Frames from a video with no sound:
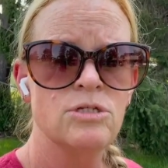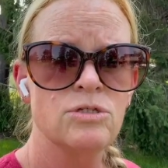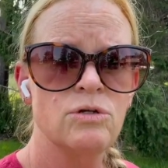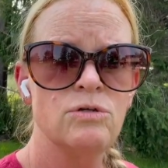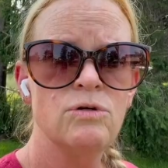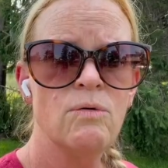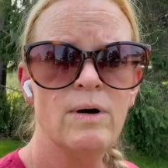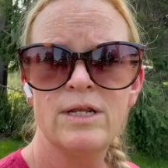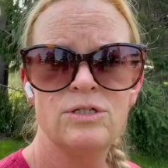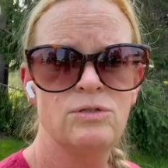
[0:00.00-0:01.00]
So you don't
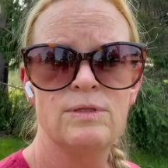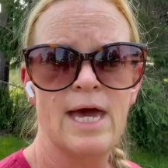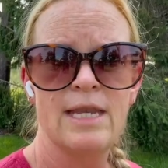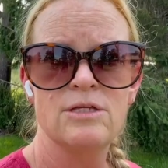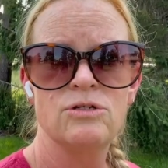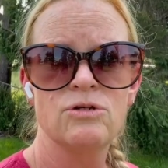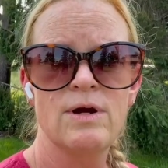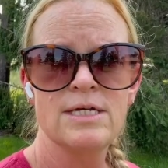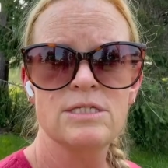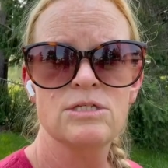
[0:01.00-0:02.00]
want to do that. Your
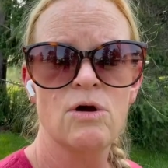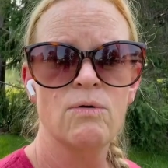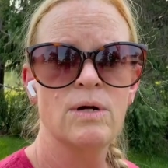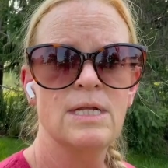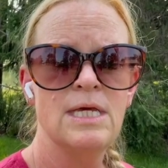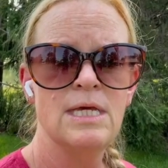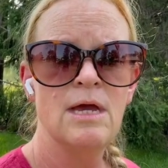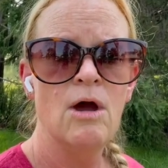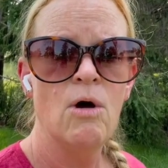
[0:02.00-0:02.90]
grass is already